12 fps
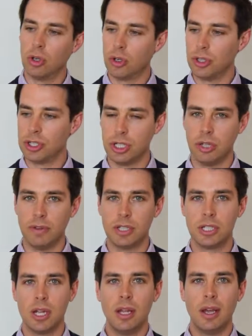look at the
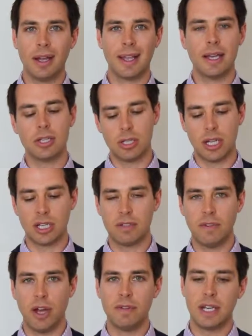service? Okay, it's going to take us
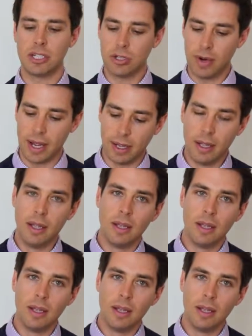5 days. Great.